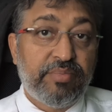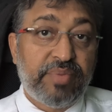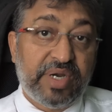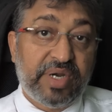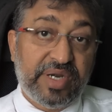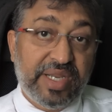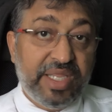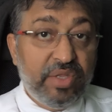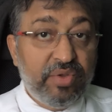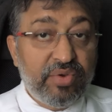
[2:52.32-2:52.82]

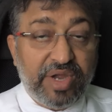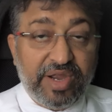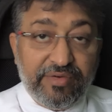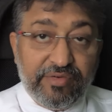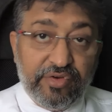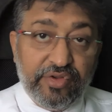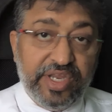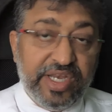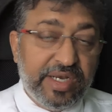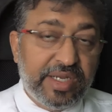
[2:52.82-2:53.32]
but you
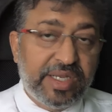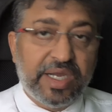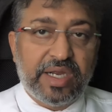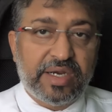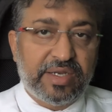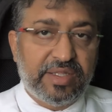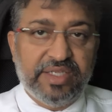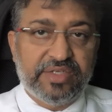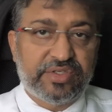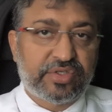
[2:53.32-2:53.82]
have to
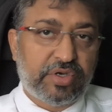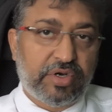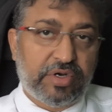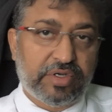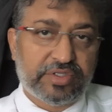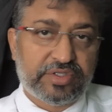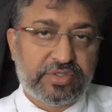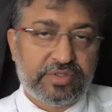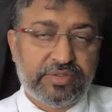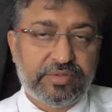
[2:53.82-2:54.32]
incur this
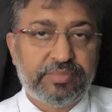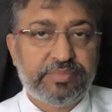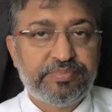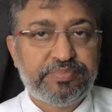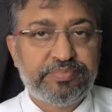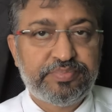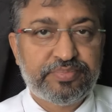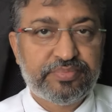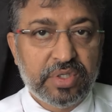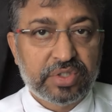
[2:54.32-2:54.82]
cost.
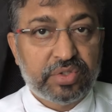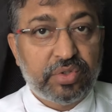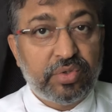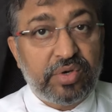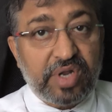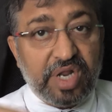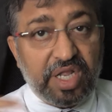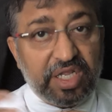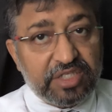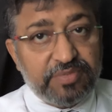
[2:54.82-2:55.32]

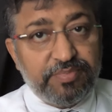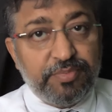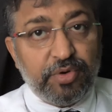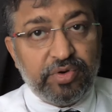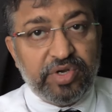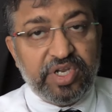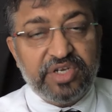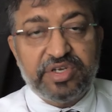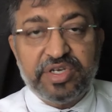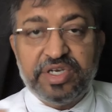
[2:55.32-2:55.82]
So
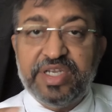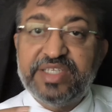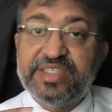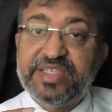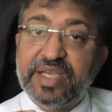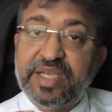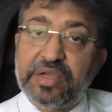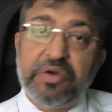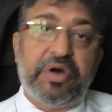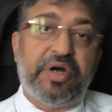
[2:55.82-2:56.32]
transportation
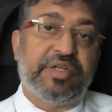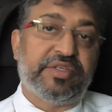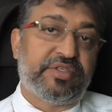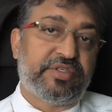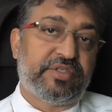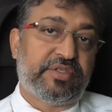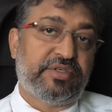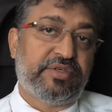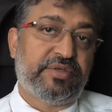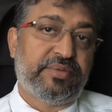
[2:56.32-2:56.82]
is a
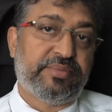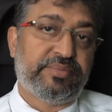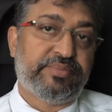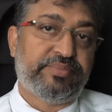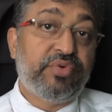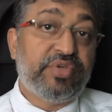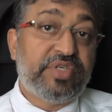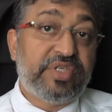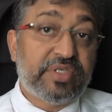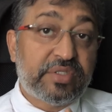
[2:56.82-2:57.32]
cost
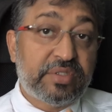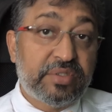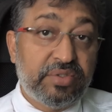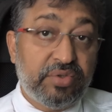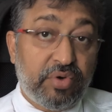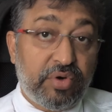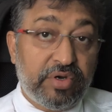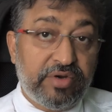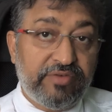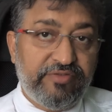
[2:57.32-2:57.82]
which is
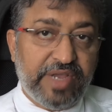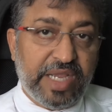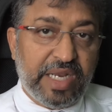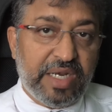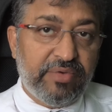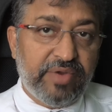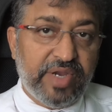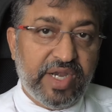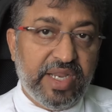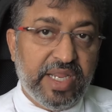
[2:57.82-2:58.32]

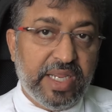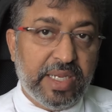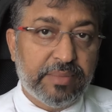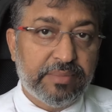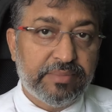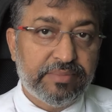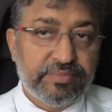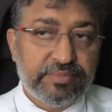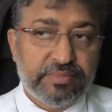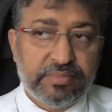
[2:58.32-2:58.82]
non-value
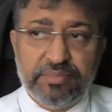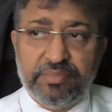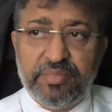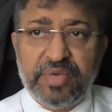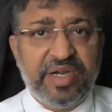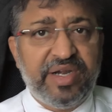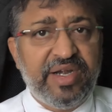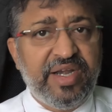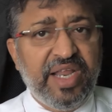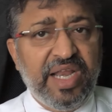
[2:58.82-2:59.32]
adding.
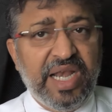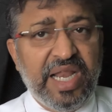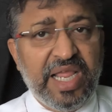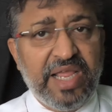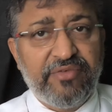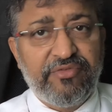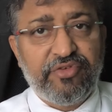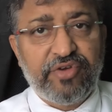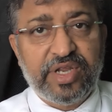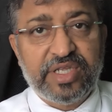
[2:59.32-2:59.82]
But delay,